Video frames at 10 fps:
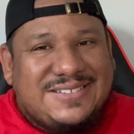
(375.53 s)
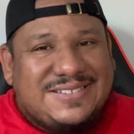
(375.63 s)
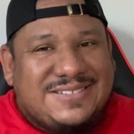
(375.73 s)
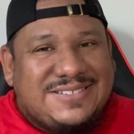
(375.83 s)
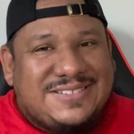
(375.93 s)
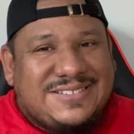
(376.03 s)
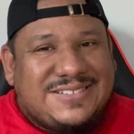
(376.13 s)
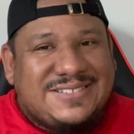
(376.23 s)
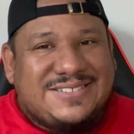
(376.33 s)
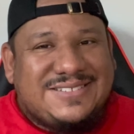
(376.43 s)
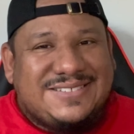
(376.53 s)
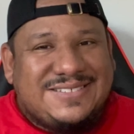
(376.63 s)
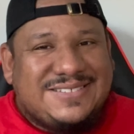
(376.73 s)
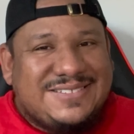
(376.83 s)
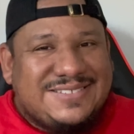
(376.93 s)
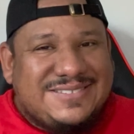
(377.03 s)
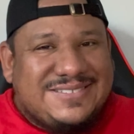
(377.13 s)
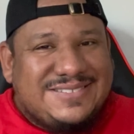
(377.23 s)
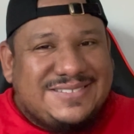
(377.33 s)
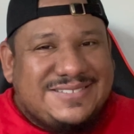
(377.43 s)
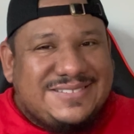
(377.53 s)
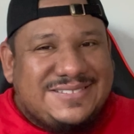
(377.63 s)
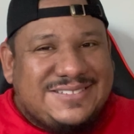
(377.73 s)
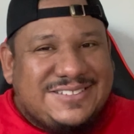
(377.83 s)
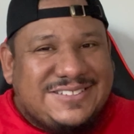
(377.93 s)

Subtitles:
No one is speaking in this clip.